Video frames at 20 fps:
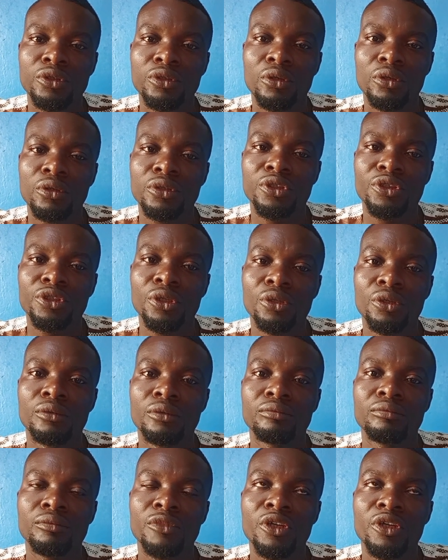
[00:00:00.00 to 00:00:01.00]
Oh,
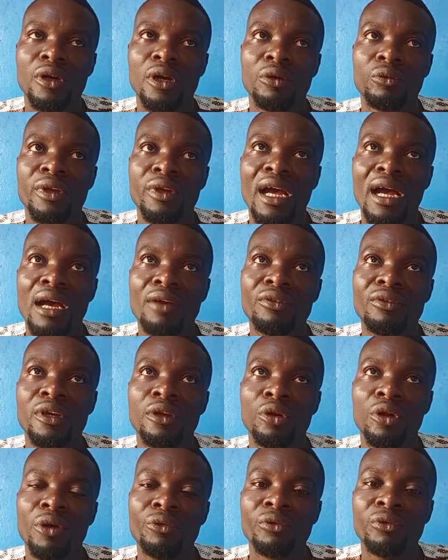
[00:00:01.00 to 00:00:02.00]
sure. Because we have the
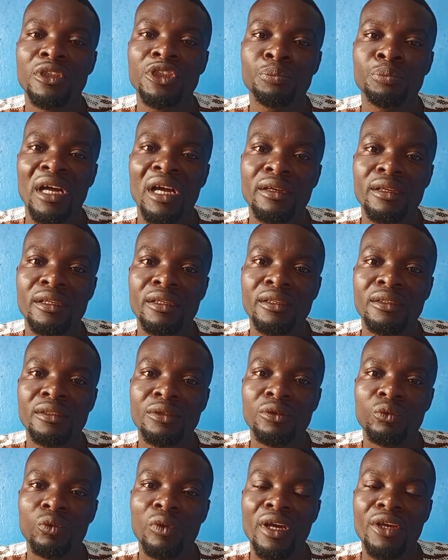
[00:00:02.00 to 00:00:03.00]
long-range parking
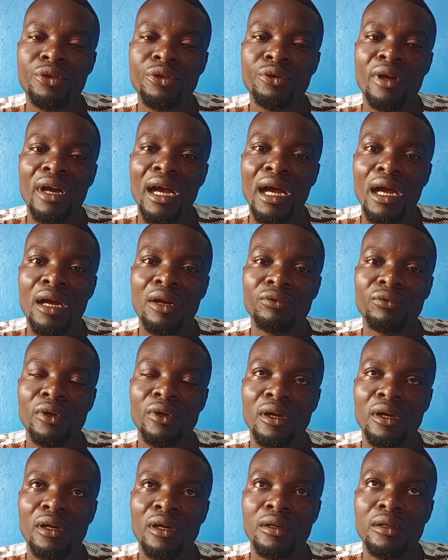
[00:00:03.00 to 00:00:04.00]
where you have
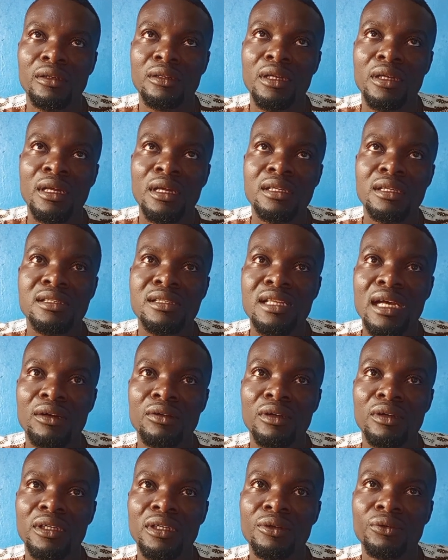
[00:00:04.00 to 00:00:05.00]

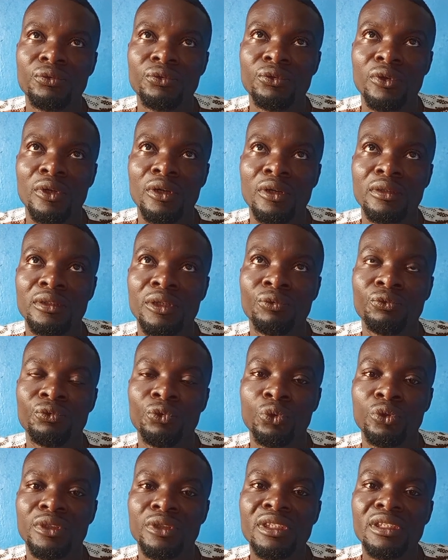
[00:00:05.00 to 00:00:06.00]
cyclists from the
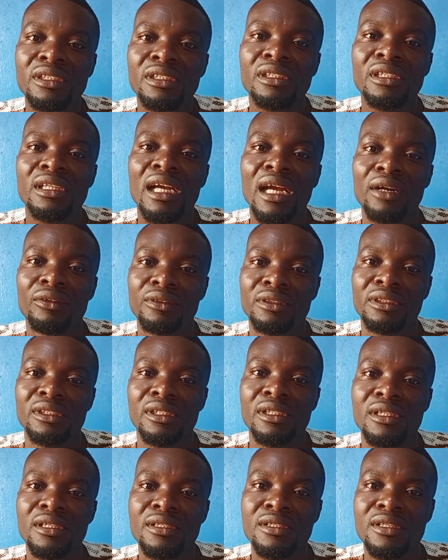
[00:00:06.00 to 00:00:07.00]
14
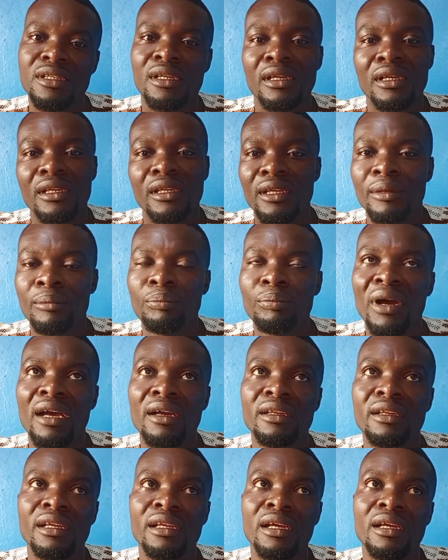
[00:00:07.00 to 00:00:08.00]
counties can
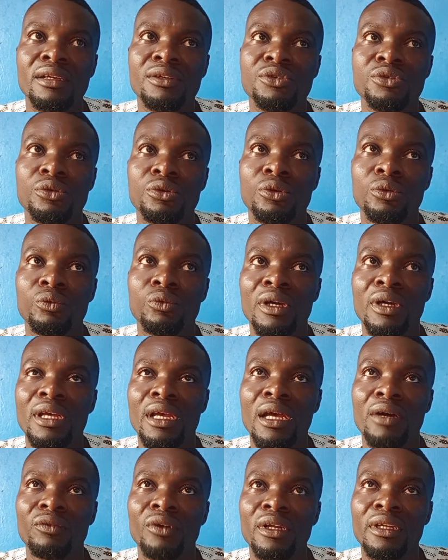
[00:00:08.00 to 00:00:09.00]
park there. So
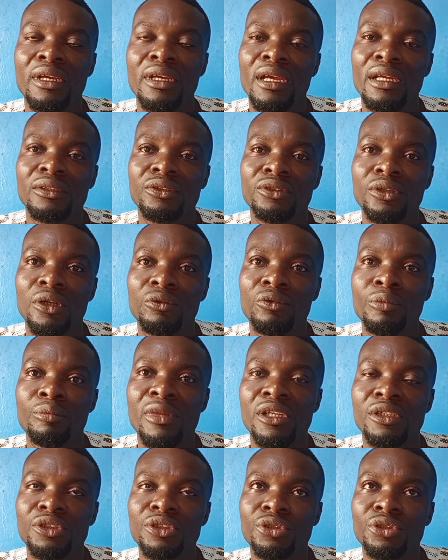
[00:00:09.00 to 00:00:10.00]
whenever they enter, we
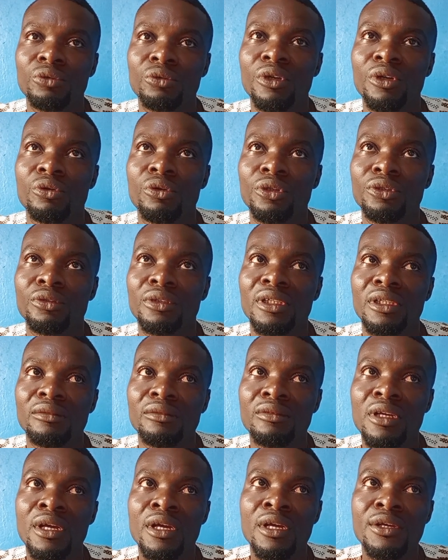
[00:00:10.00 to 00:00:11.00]
make sure we go to them.
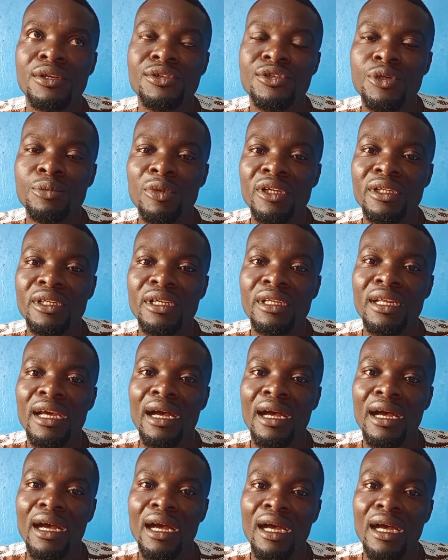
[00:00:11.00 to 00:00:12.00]
Some of them
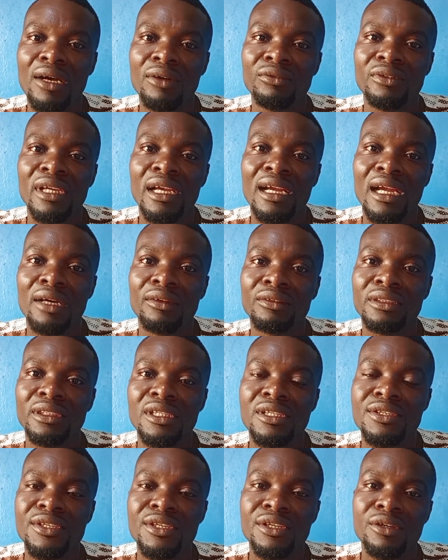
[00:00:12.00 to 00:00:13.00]
have their
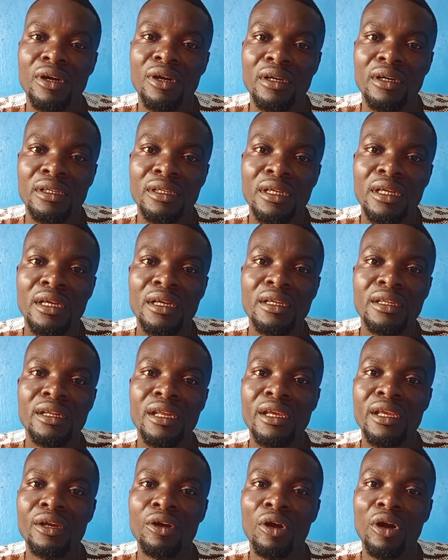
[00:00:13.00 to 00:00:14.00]
county sticker.
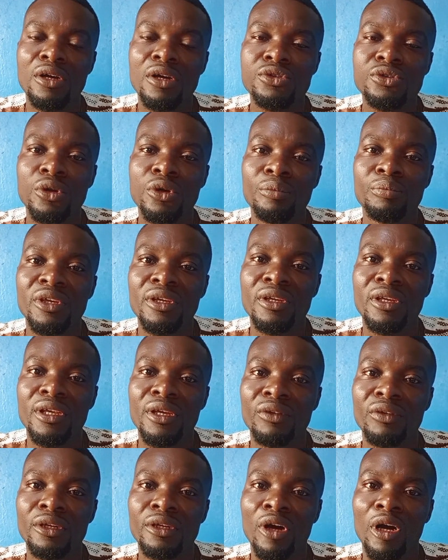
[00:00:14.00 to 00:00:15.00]
They can also be
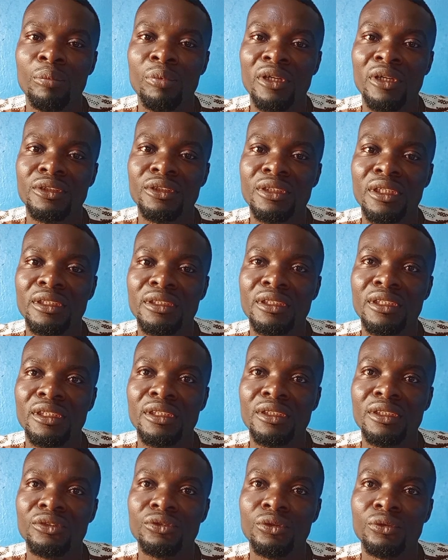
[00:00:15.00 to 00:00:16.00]
given the opportunity
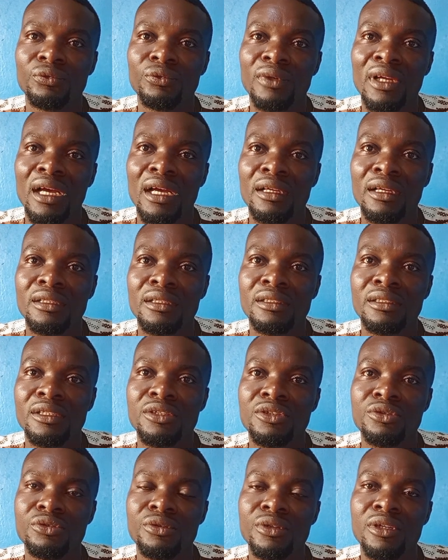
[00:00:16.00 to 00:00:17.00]
to fly in the
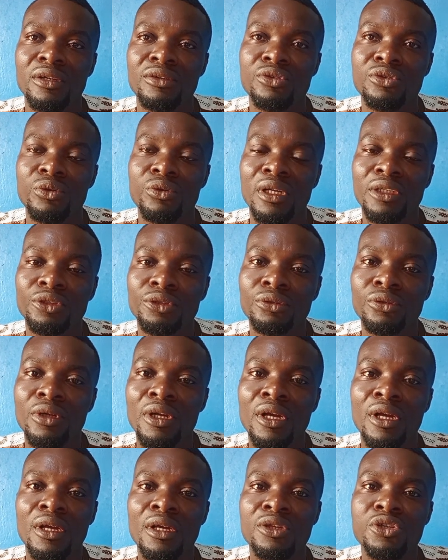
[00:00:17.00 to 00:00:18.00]
street of Reggio.
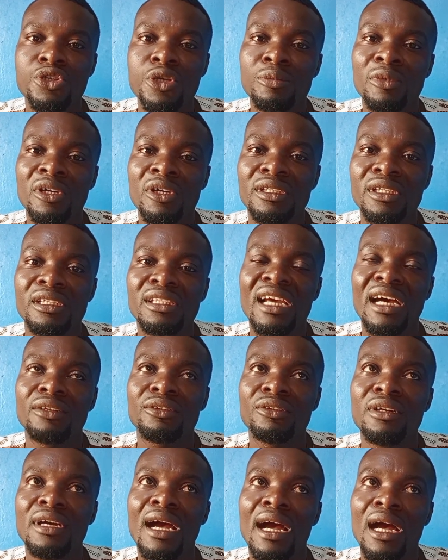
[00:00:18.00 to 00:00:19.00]
Some of them that
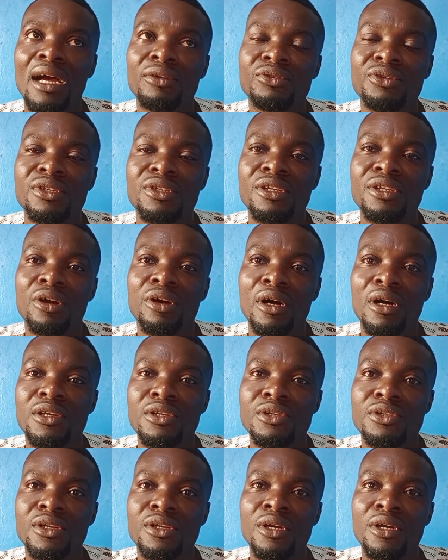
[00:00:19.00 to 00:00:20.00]
don't have
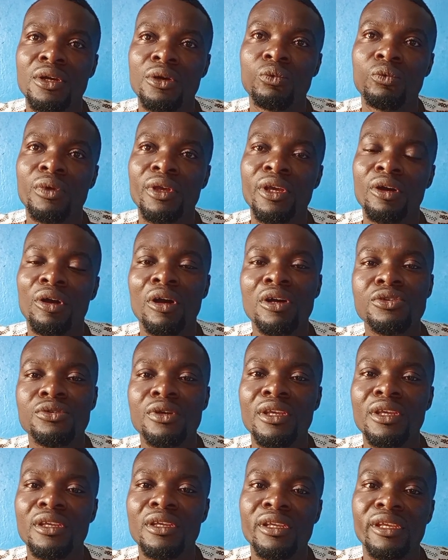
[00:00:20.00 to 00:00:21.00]
stickers, we can also
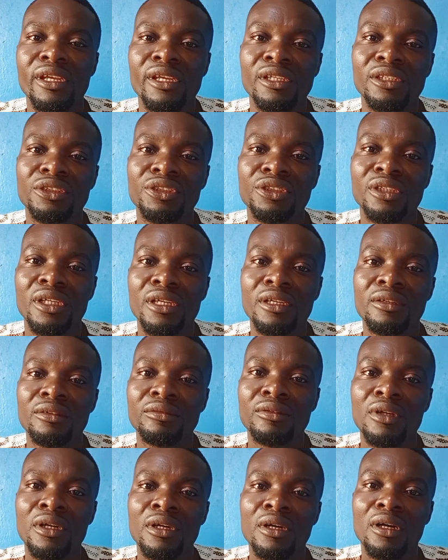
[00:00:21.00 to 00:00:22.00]
engage
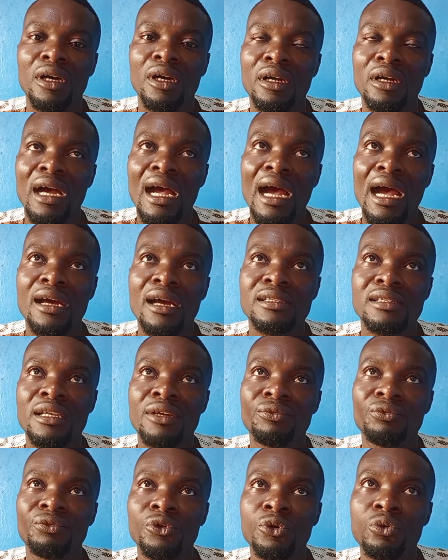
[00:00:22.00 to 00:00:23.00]
them and ask
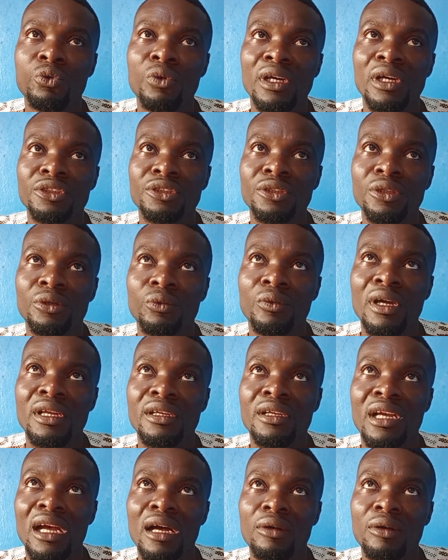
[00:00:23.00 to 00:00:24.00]
them a few questions where
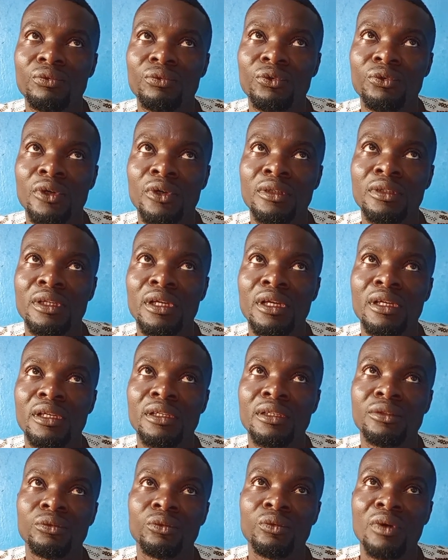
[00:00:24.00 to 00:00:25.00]
they come from
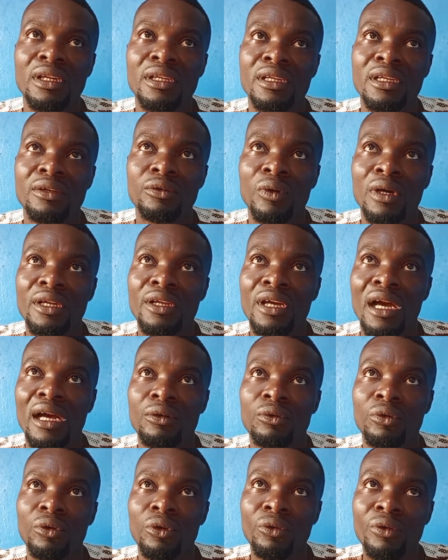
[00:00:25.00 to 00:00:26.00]
and where they
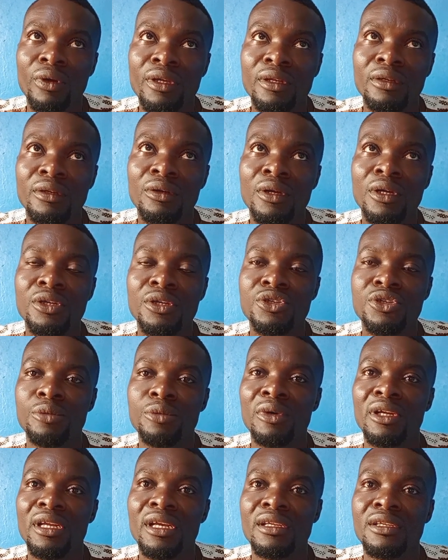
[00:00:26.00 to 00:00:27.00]
are going. Some
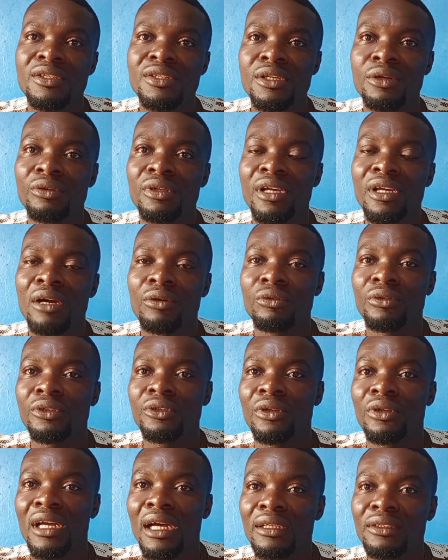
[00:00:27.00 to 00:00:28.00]
of them can say, oh, they are going
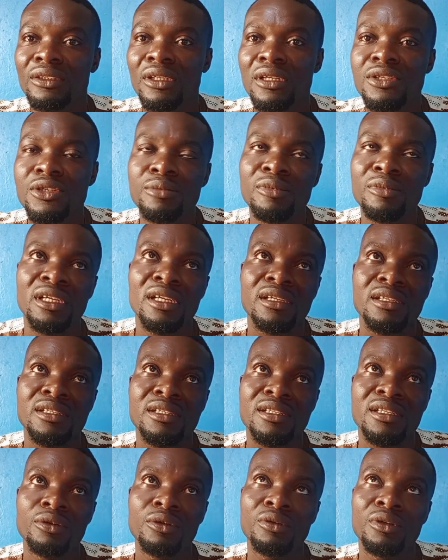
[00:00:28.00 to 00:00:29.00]
to Canada. Some of them can
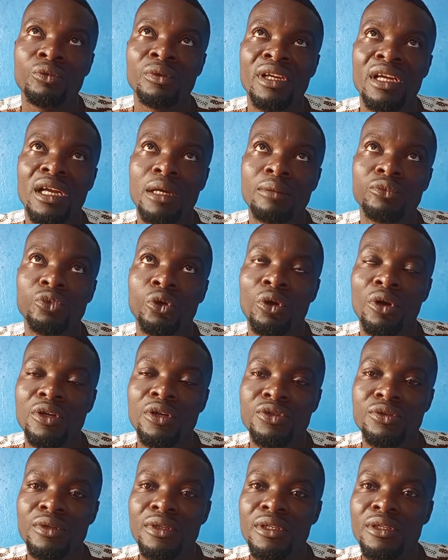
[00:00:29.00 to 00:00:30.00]
say, oh, we come to
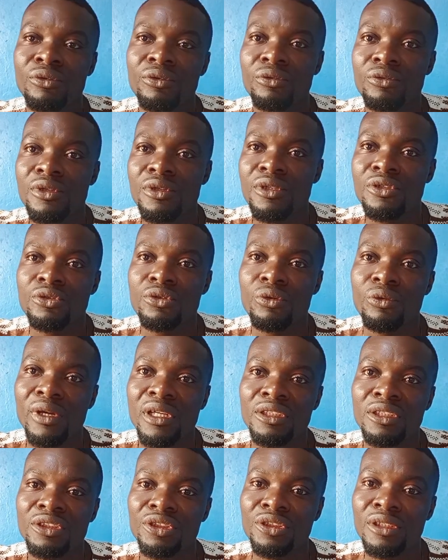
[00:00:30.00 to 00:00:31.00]
also in
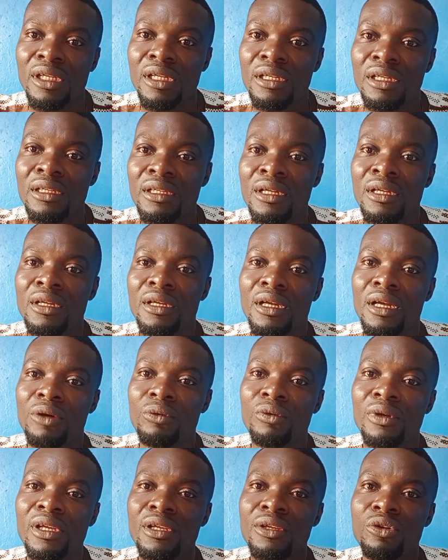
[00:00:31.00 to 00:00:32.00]
Grand Gedeh. And
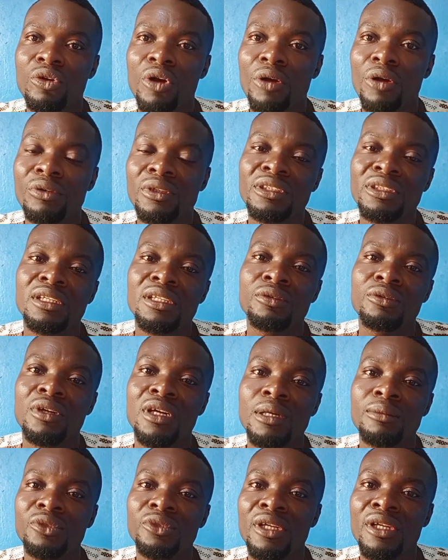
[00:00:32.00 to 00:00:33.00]
we can encourage them to
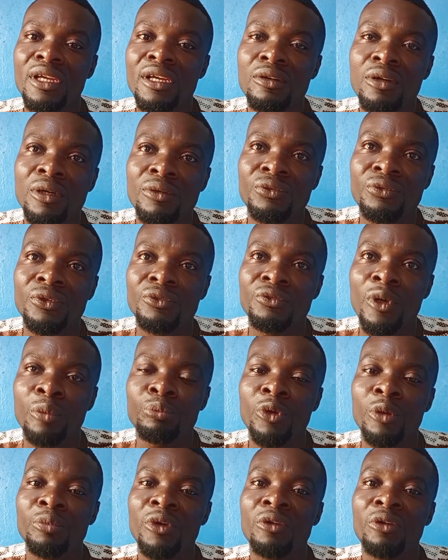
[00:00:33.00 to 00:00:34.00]
come to the head office for
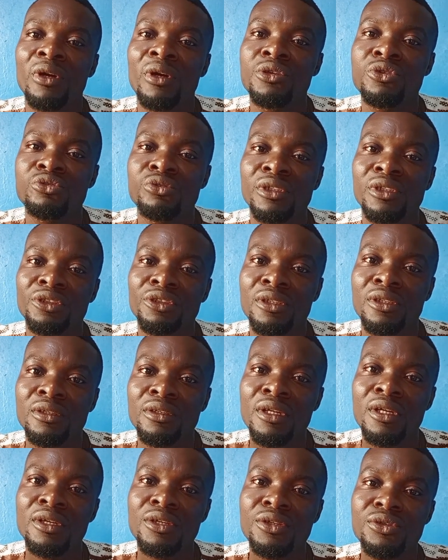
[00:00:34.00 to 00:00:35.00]
proper
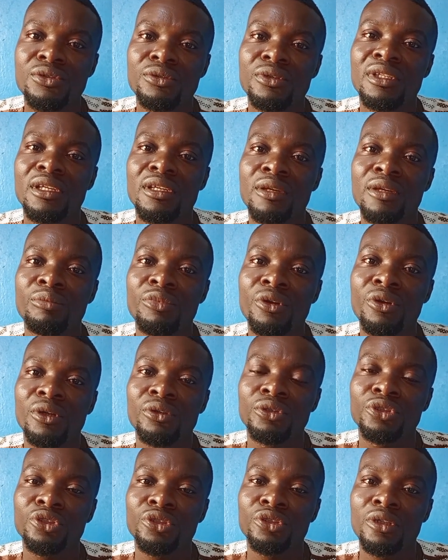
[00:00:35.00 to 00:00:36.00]
registration so they can be able
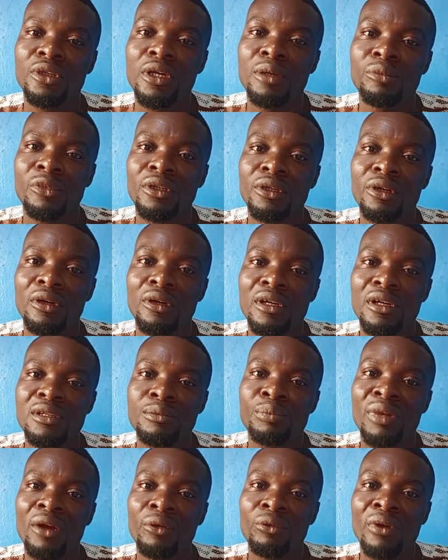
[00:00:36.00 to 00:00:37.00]
to join with the other
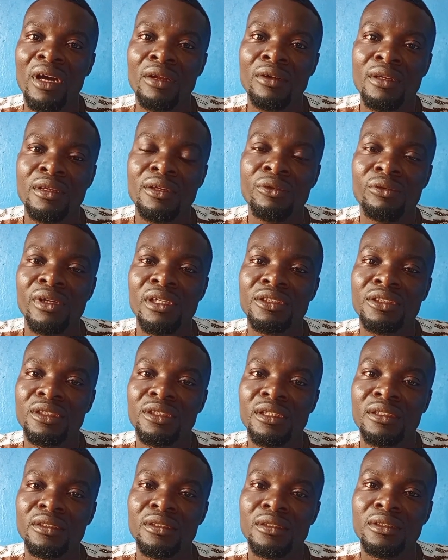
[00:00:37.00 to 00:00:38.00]
bike rider in Grand
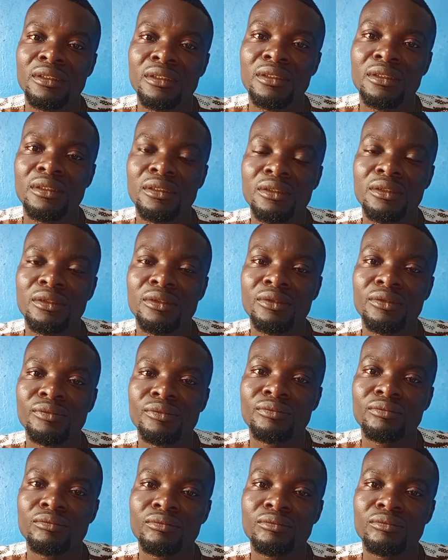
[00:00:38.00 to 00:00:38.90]
Gedeh. One of the